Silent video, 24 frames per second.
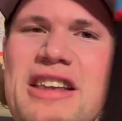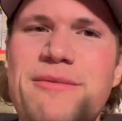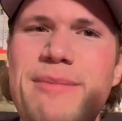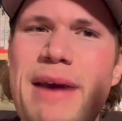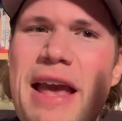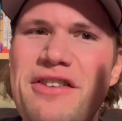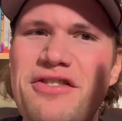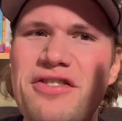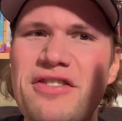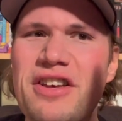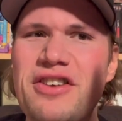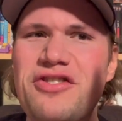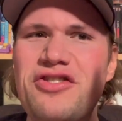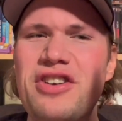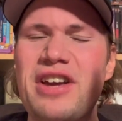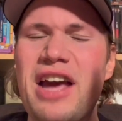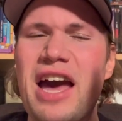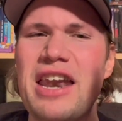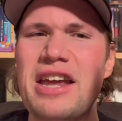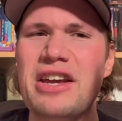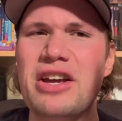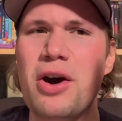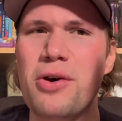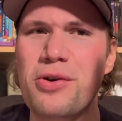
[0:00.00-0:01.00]
it's basically she
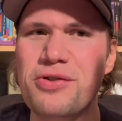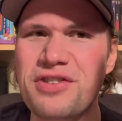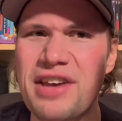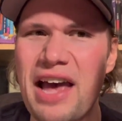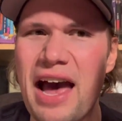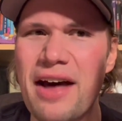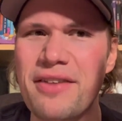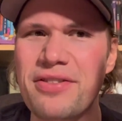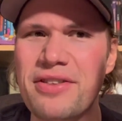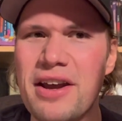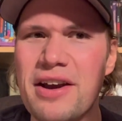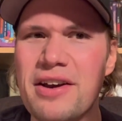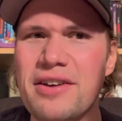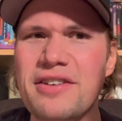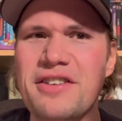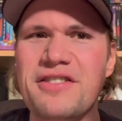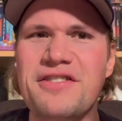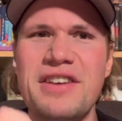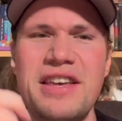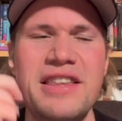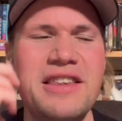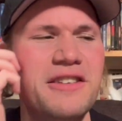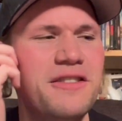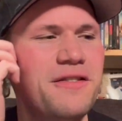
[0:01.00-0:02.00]
kind of goes out there to
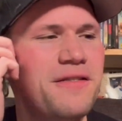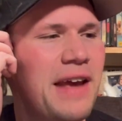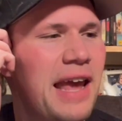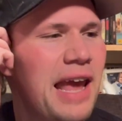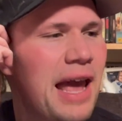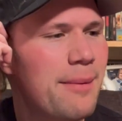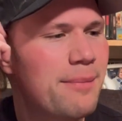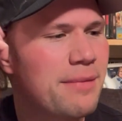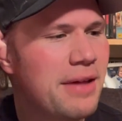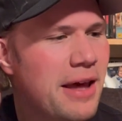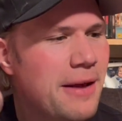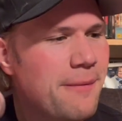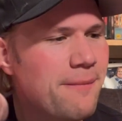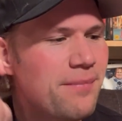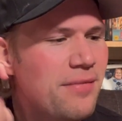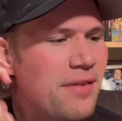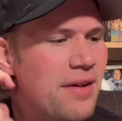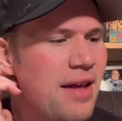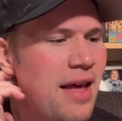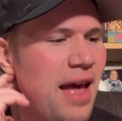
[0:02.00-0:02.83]
see this family,